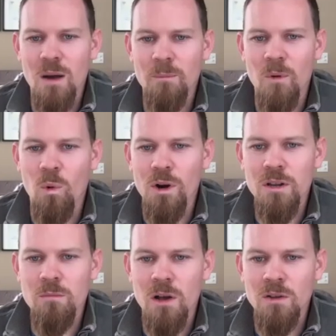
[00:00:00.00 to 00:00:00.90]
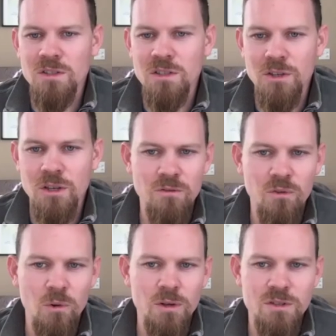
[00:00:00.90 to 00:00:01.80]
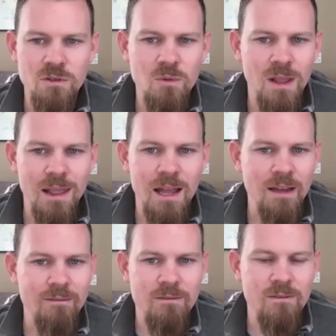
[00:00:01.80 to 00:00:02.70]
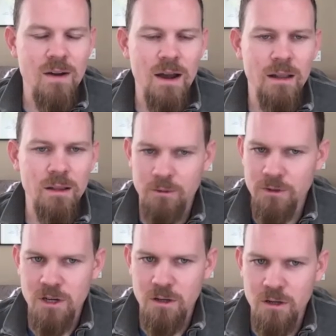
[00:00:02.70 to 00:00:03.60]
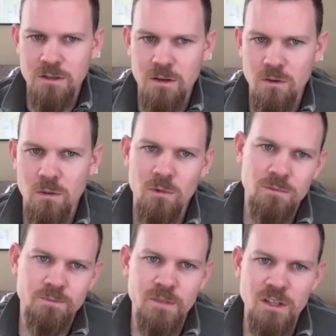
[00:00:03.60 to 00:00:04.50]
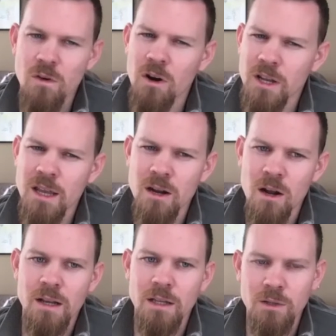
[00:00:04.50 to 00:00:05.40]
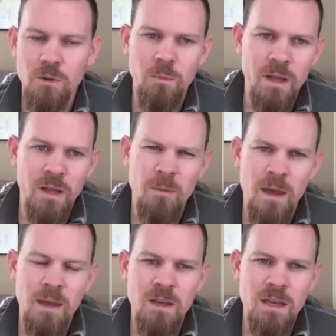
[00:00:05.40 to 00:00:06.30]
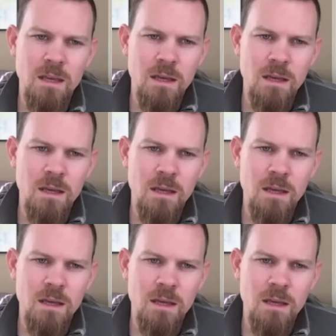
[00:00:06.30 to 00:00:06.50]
what are you most looking forward to when life finally returns to normal? And you've already hit on it a little bit, but maybe